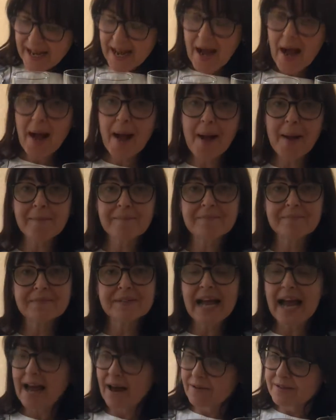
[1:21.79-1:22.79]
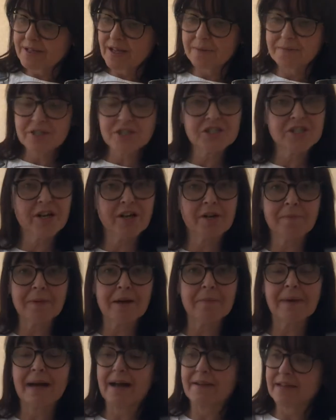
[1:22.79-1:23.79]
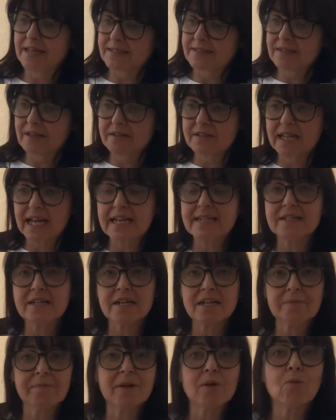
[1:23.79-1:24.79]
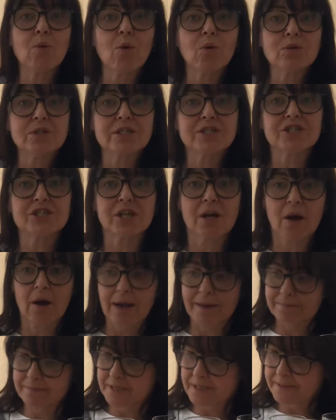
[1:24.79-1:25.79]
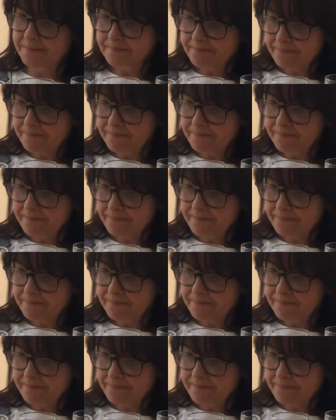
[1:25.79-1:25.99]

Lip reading: So I'm going to show you a bit about this. So these are going to be water chimes.